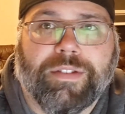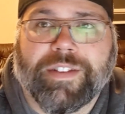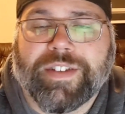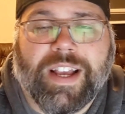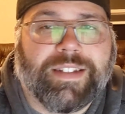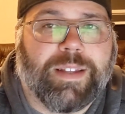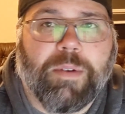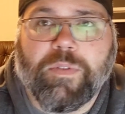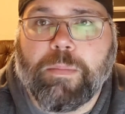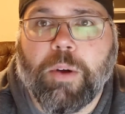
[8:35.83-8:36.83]
the sky's the
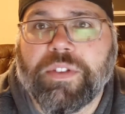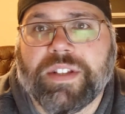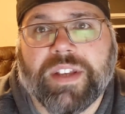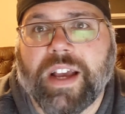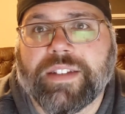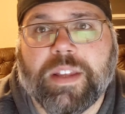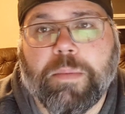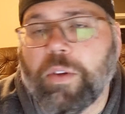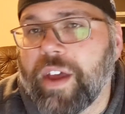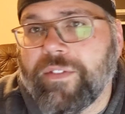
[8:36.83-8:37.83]
limit for both these guys. They
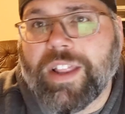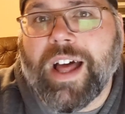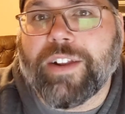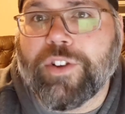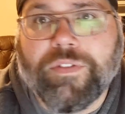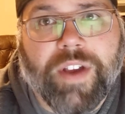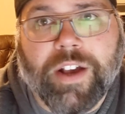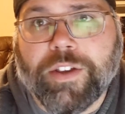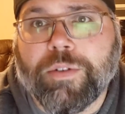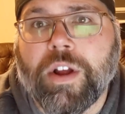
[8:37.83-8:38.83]
both have a lot of good
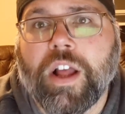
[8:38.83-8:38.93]
value.